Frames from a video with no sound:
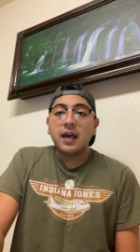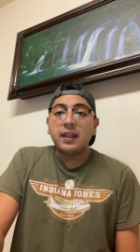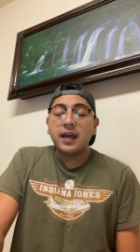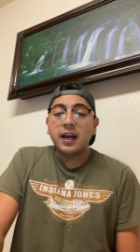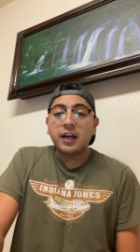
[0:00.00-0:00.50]

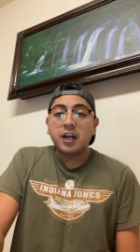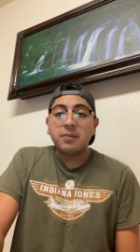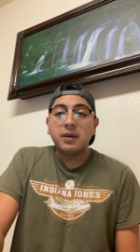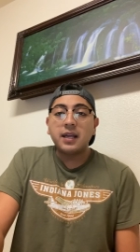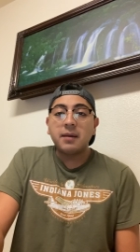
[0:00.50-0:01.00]
that are
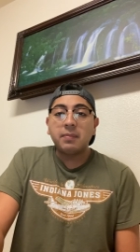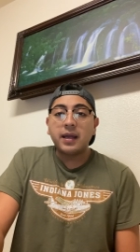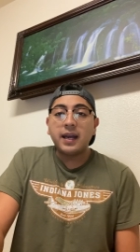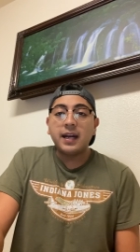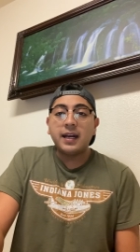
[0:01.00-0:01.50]
commonly
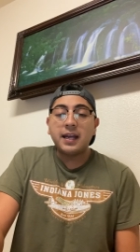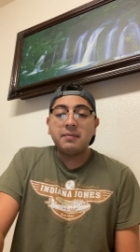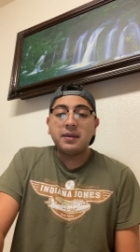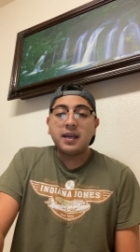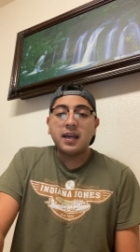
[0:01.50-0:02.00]
applied in
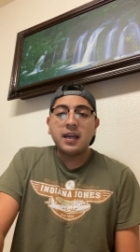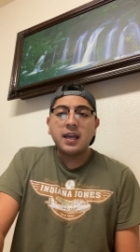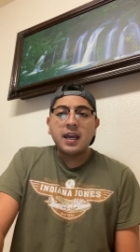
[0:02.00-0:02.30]
ABA.